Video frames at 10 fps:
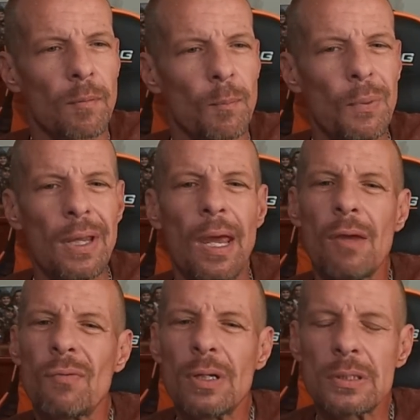
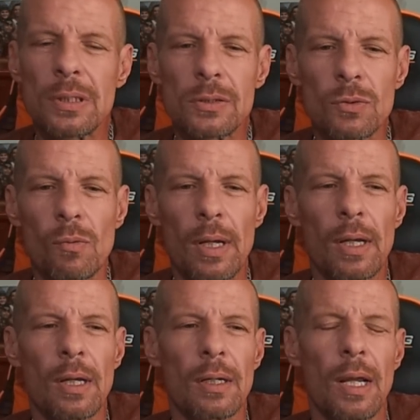behaving in such a
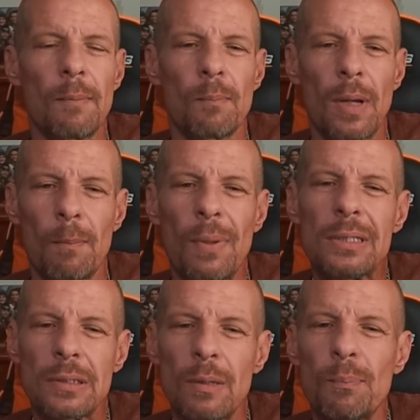way and
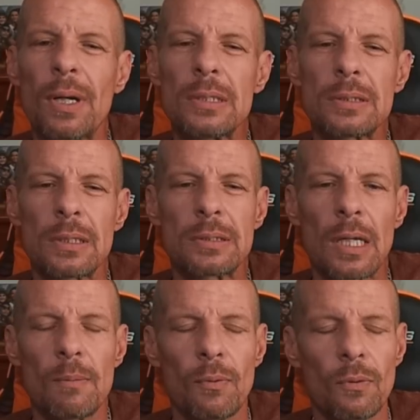basically bringing to the
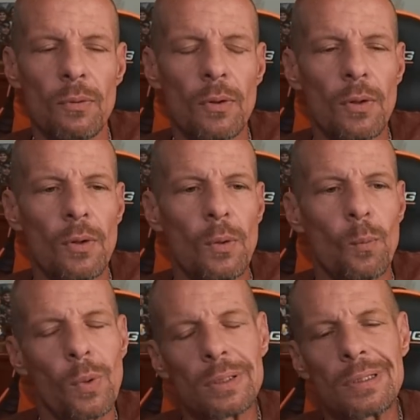table
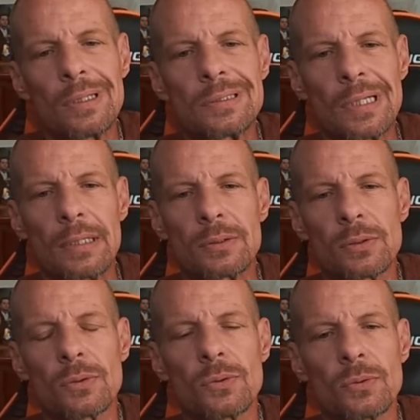what these
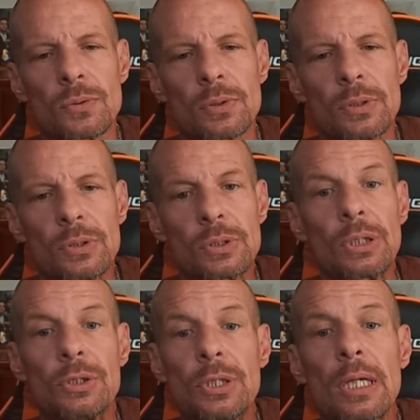tattoos
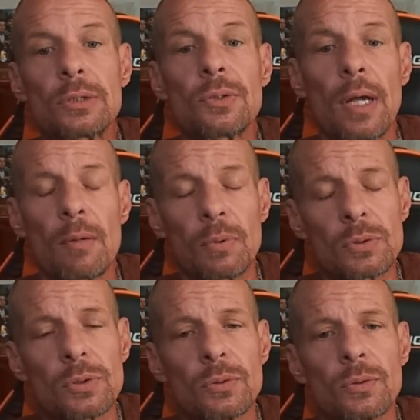suggest you're able
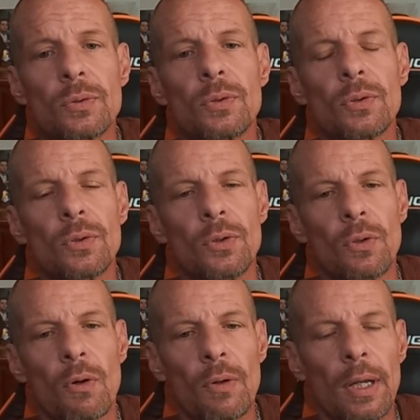to,
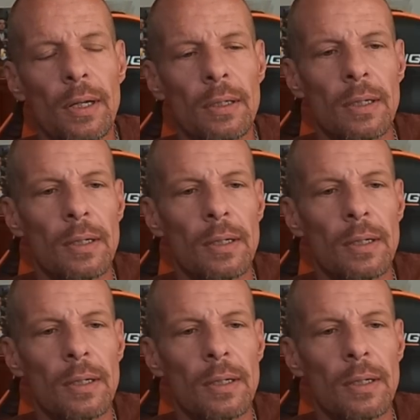and